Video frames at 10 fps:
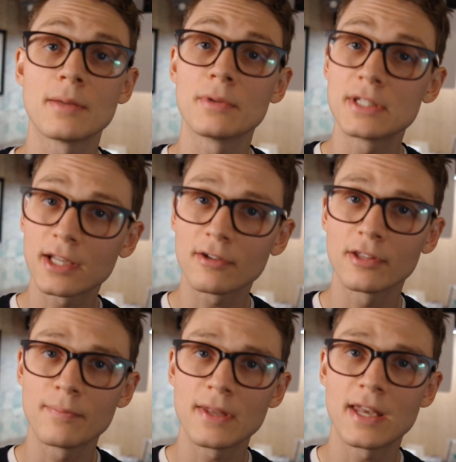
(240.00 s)
particularly
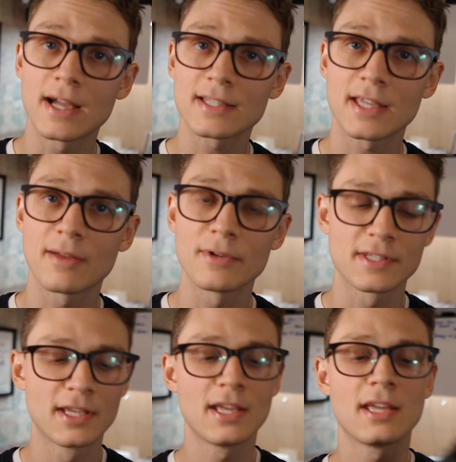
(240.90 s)
Pentax cameras,
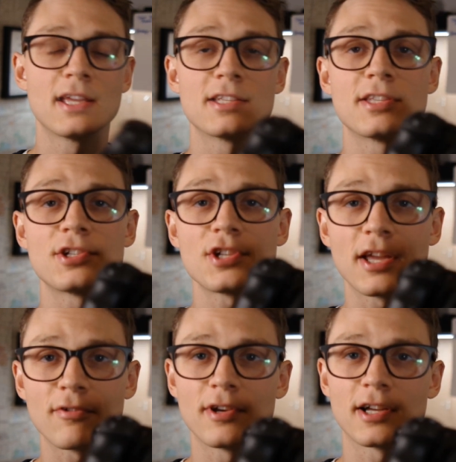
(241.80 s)
is the
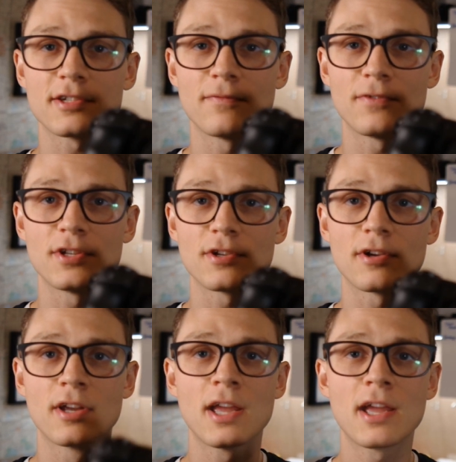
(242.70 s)
shake reduction feature.
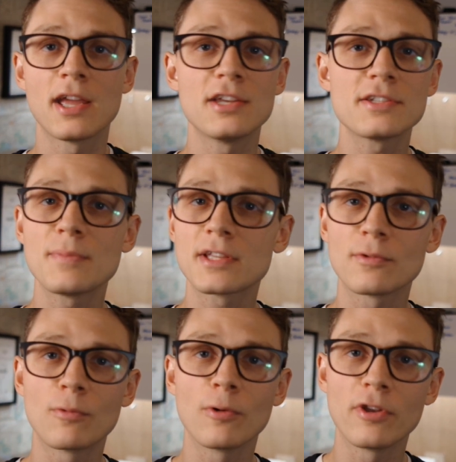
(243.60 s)
It just makes a
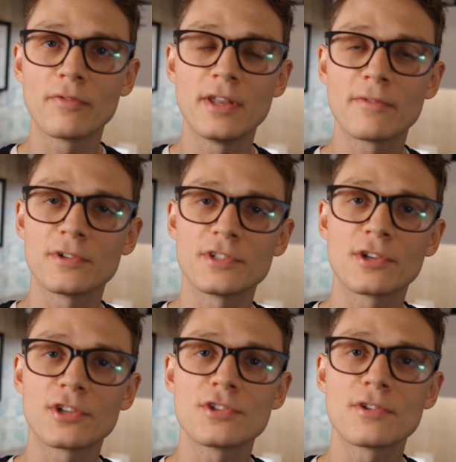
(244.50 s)
world of a difference. You
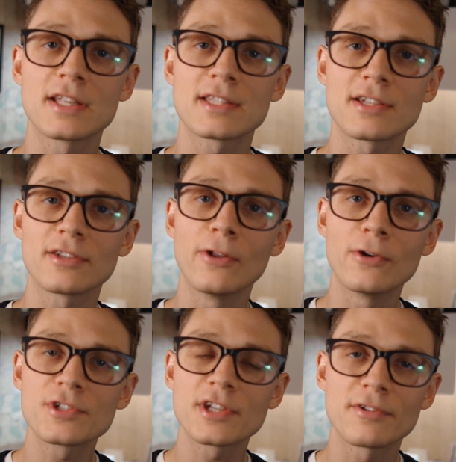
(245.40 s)
can shoot at such low
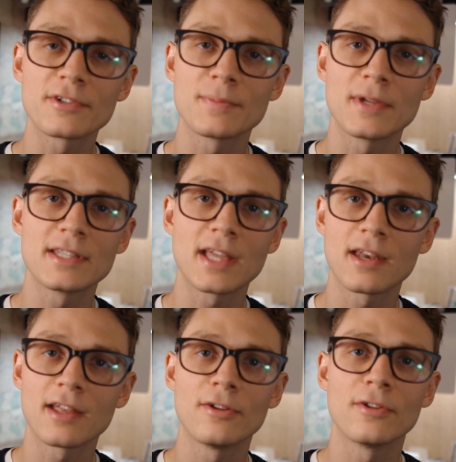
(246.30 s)
shutter speeds
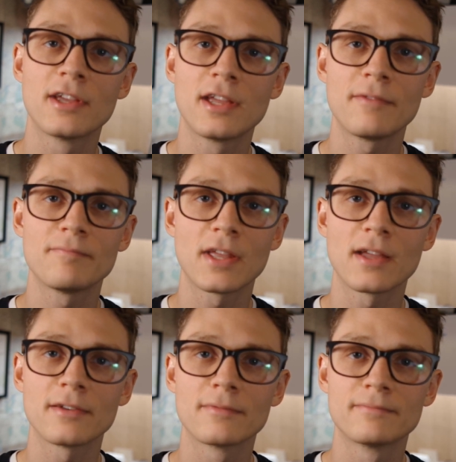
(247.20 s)
handheld, and